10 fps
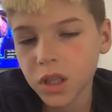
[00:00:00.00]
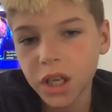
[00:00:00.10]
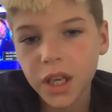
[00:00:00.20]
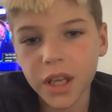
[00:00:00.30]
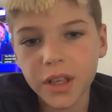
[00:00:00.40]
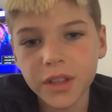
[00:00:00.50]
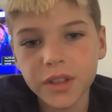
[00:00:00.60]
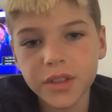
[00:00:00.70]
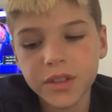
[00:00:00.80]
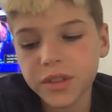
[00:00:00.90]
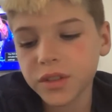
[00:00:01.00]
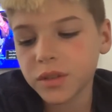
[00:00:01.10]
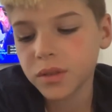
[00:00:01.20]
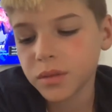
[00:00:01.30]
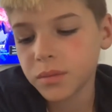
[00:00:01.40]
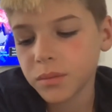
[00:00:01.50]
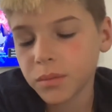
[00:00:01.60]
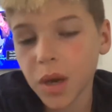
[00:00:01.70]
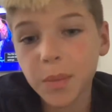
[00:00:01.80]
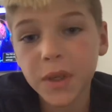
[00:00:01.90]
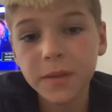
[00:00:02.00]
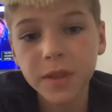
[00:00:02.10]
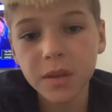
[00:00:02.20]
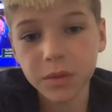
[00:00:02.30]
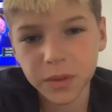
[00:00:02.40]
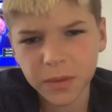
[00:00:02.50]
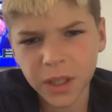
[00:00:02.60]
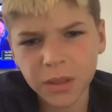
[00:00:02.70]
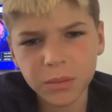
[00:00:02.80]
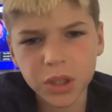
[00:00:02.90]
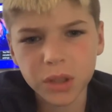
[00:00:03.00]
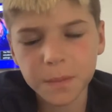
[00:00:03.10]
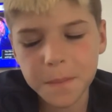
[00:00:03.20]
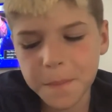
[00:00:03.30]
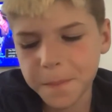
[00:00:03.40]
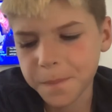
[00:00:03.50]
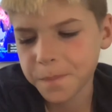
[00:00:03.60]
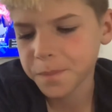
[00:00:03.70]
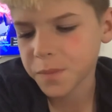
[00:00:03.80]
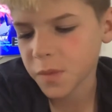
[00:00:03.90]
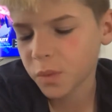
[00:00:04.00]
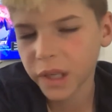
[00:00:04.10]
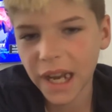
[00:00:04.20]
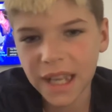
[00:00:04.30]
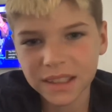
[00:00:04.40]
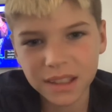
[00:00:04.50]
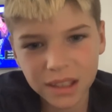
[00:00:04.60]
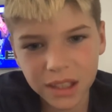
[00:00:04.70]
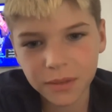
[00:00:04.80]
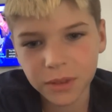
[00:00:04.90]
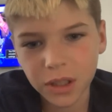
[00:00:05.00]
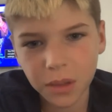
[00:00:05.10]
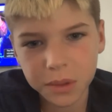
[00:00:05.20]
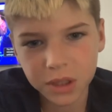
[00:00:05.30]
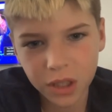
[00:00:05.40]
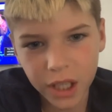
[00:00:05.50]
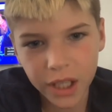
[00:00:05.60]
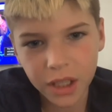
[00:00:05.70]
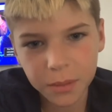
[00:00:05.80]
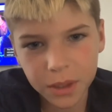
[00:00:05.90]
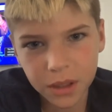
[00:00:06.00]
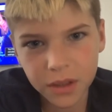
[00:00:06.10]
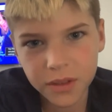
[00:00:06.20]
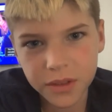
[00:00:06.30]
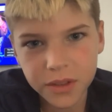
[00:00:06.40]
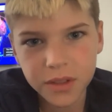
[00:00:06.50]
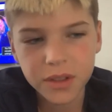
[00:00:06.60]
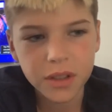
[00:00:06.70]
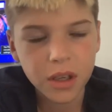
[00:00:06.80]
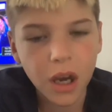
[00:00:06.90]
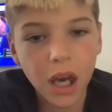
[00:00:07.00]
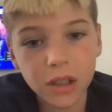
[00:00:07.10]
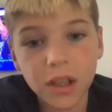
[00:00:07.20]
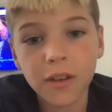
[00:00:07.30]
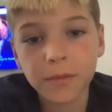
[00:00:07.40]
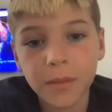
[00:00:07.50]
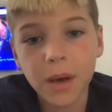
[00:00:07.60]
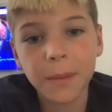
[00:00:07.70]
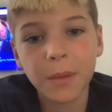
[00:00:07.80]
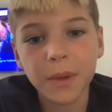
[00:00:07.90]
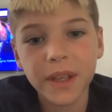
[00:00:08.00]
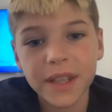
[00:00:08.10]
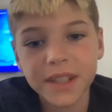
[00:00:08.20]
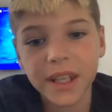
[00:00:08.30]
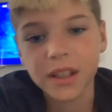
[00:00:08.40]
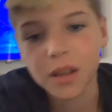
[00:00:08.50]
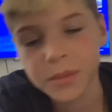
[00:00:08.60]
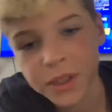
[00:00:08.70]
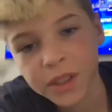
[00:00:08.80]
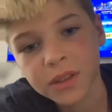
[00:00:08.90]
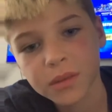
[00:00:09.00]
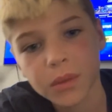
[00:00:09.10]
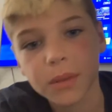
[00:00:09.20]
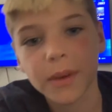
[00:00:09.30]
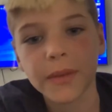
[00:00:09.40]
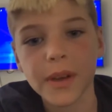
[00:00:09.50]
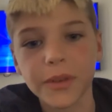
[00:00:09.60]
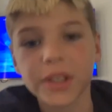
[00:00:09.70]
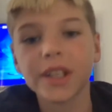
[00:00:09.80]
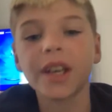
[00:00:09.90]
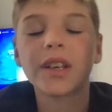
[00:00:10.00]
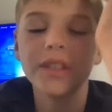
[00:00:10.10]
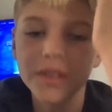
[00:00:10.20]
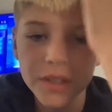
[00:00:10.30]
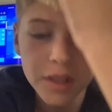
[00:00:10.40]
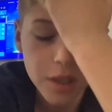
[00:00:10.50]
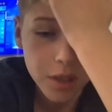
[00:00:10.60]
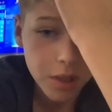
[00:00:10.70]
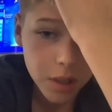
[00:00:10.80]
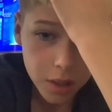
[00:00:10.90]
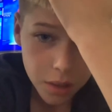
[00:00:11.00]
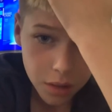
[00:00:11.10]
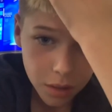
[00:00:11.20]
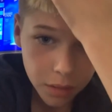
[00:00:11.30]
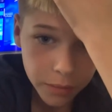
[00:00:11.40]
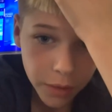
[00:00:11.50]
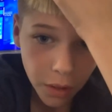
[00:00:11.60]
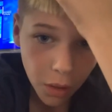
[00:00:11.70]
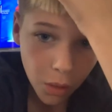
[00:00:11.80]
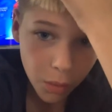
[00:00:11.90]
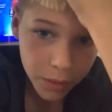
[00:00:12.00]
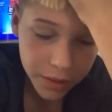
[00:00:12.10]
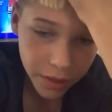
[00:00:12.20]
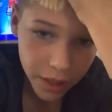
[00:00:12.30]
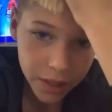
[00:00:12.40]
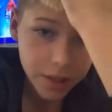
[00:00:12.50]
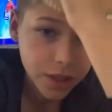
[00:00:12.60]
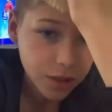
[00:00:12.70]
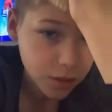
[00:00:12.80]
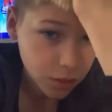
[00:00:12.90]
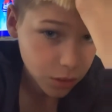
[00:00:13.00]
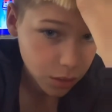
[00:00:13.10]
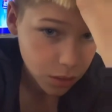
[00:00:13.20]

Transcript: And my birthday was fun, but when I had to leave it, I was crying because I love um, when that day comes. It's one of my favourite days of the whole entire year.